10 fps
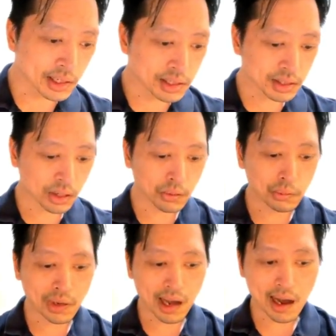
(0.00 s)
So
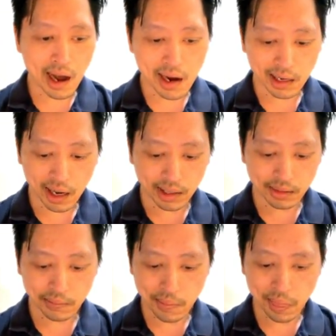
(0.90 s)
when I
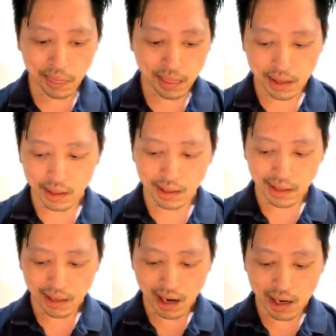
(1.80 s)
highlight,
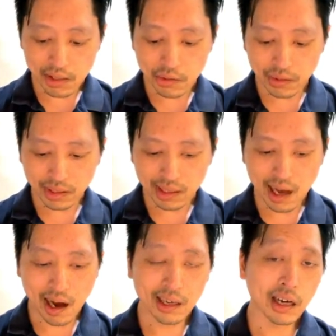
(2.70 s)
I usually
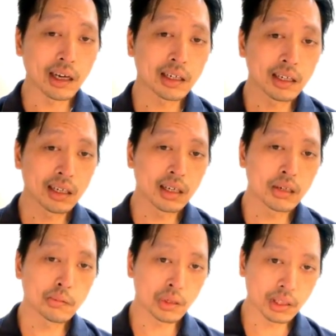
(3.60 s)
highlight
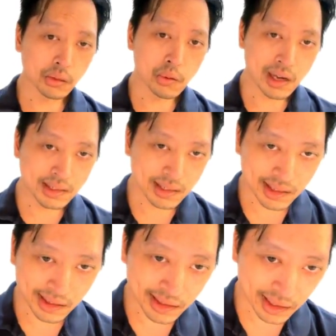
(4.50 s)
what the
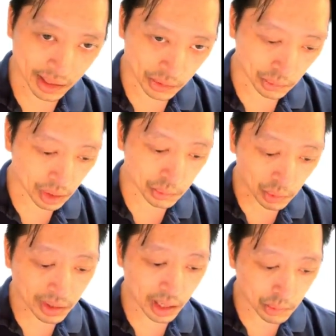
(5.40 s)
question, you know, what,
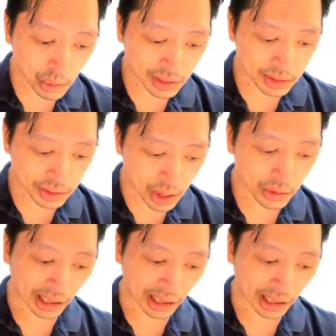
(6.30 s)
what they want to know.